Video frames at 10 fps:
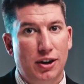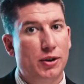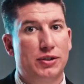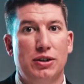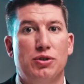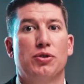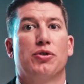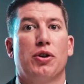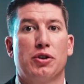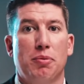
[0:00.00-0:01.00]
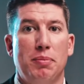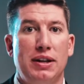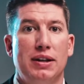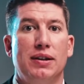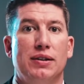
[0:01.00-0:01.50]
Our teachers are
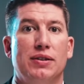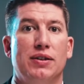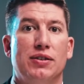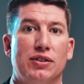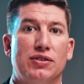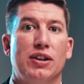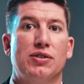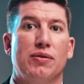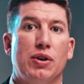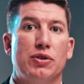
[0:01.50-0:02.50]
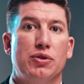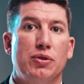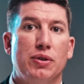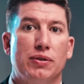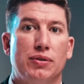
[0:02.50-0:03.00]
committed to the success of our
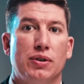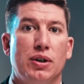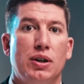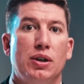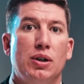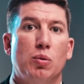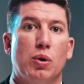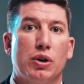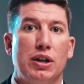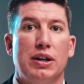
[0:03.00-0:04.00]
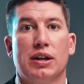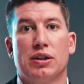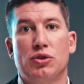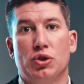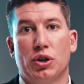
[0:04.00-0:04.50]
students, working in
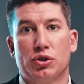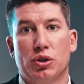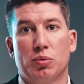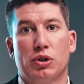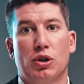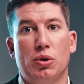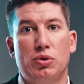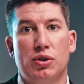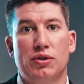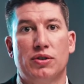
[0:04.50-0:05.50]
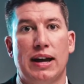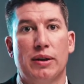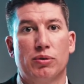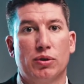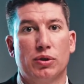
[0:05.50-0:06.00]
conjunction with coaches,
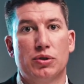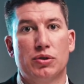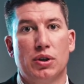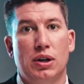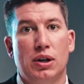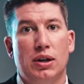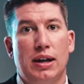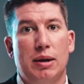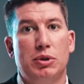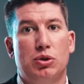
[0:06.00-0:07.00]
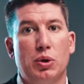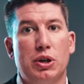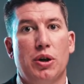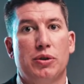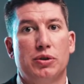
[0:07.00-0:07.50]
counselors, and
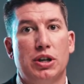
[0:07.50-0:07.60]
between other